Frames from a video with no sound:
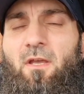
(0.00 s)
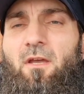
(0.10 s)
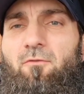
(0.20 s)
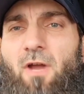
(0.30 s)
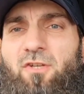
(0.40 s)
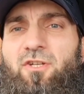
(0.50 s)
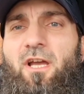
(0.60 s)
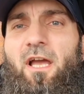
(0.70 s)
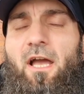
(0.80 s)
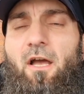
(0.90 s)

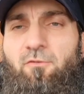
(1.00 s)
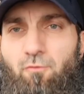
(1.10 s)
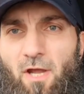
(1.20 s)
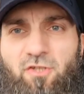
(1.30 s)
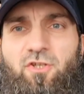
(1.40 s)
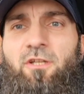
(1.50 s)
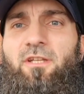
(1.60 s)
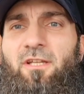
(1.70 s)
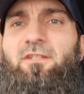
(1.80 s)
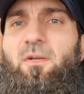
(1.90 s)
Russia in Russian
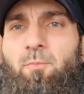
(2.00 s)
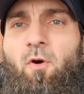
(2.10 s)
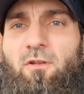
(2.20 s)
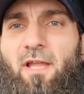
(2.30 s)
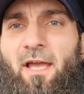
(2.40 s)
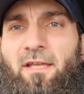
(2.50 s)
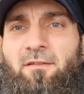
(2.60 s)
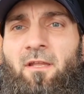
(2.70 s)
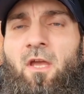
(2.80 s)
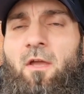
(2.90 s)
Interpol line,
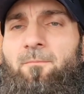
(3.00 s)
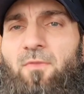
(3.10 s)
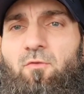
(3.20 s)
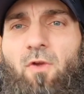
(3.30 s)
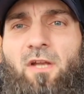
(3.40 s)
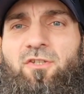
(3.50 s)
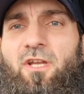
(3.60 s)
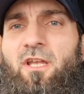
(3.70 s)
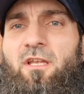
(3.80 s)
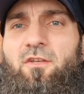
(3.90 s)

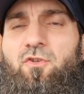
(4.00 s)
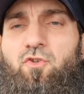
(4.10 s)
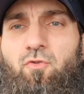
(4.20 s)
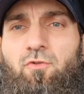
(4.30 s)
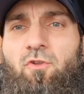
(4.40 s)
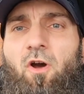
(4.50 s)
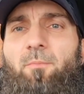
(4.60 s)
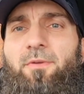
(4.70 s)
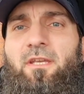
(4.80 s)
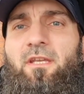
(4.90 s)
Russia should
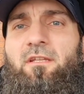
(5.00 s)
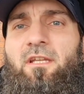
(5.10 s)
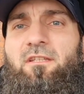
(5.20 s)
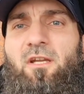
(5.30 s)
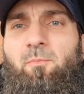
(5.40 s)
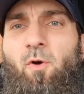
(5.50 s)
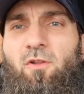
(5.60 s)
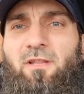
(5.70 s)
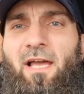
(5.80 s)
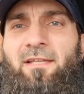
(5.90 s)
not be in
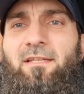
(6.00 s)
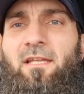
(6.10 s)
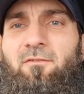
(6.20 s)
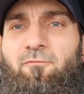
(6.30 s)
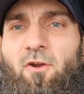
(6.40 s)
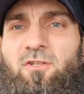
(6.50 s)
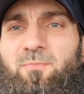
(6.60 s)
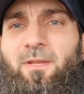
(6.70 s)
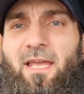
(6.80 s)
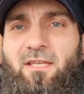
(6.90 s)
Interpol line in first
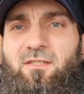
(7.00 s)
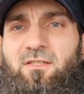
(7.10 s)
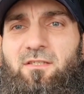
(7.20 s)
place